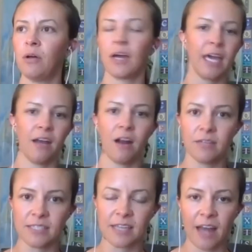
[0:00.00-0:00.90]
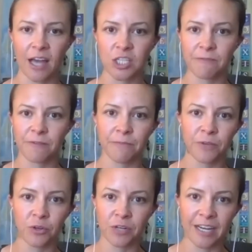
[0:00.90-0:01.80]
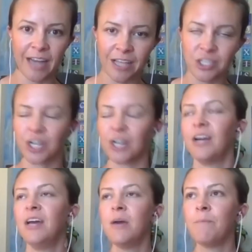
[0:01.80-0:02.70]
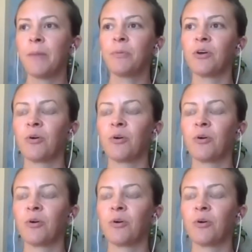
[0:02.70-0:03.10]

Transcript: again, our disconnection from food and nature, people don't